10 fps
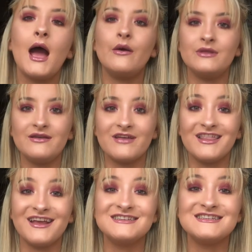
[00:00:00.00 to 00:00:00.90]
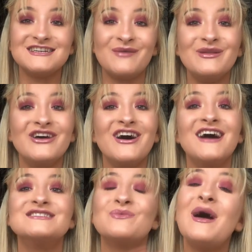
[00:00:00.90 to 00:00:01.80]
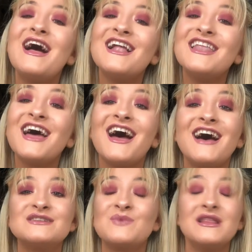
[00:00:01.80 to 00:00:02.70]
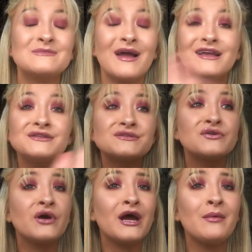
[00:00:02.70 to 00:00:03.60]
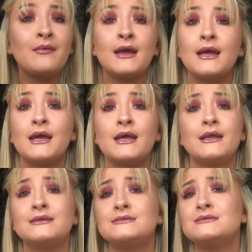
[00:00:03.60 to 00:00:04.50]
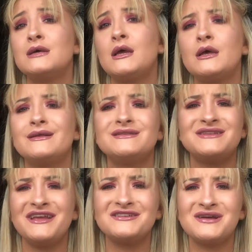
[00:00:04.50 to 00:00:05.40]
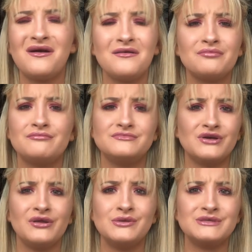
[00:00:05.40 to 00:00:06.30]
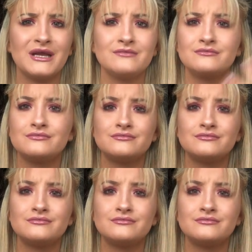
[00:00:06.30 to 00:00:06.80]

I will leave that linked down below as well as my Instagram and TikTok. Don't use it,